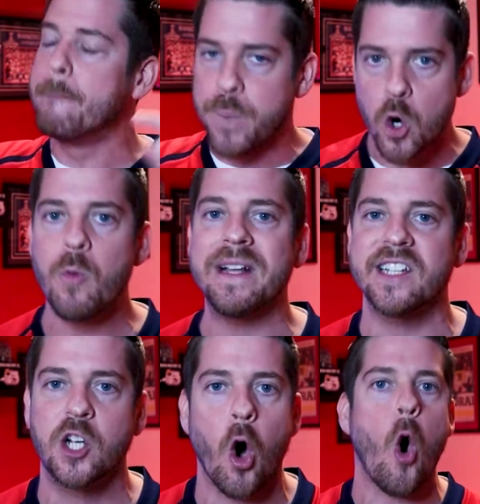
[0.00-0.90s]
boom, it's
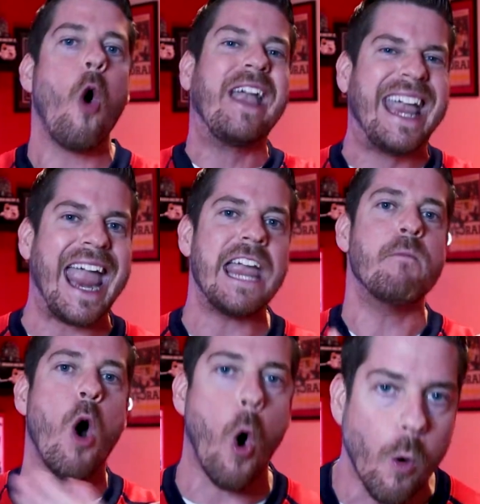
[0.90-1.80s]
a goal,
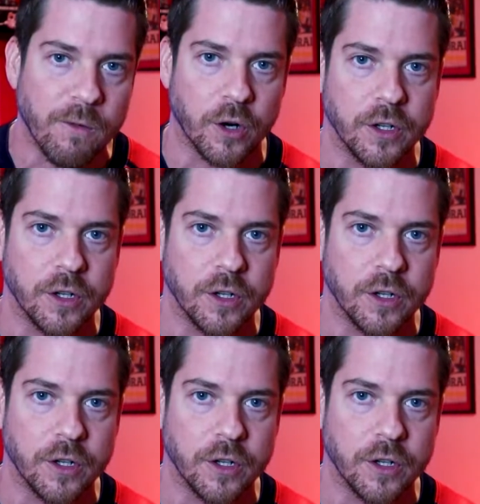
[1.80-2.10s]
game over.